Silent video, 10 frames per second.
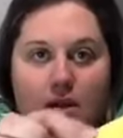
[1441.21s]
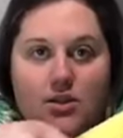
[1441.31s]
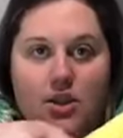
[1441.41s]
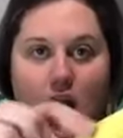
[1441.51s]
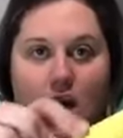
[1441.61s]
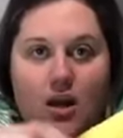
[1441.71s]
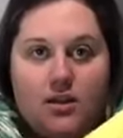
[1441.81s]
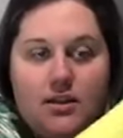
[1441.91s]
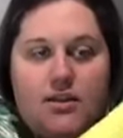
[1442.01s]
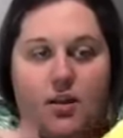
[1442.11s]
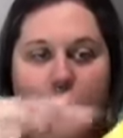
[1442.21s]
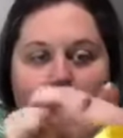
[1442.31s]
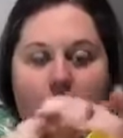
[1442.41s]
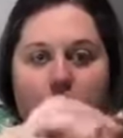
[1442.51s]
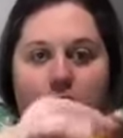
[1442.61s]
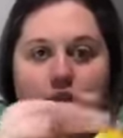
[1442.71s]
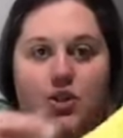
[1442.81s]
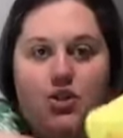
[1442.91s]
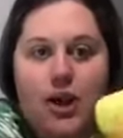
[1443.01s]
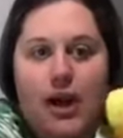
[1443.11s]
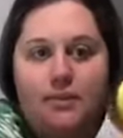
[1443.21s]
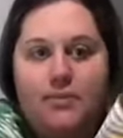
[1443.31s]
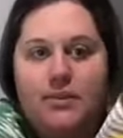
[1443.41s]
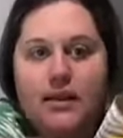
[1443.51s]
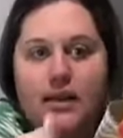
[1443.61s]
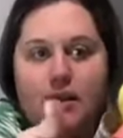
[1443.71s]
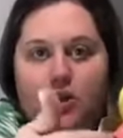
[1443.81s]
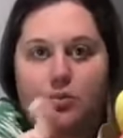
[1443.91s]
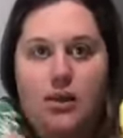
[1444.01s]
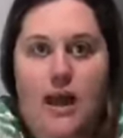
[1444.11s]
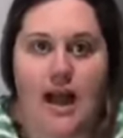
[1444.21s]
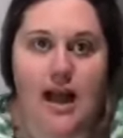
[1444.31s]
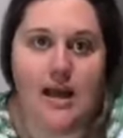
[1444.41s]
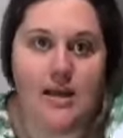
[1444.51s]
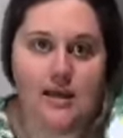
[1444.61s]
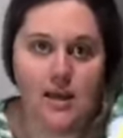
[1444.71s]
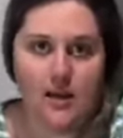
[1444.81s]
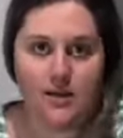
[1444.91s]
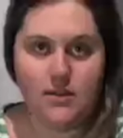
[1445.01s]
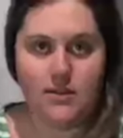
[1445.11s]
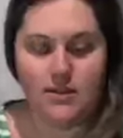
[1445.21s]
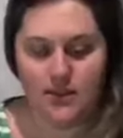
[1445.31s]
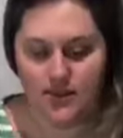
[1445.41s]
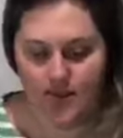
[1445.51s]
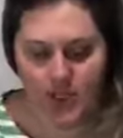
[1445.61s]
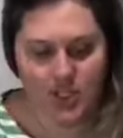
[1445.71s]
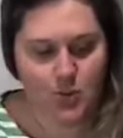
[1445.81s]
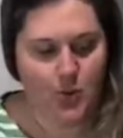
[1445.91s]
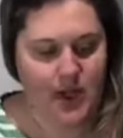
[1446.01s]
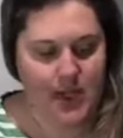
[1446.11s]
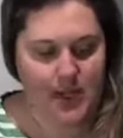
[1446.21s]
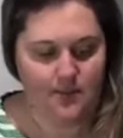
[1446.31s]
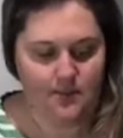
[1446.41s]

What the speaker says: dot on this one, stripes, and a little plaid. This is very springy.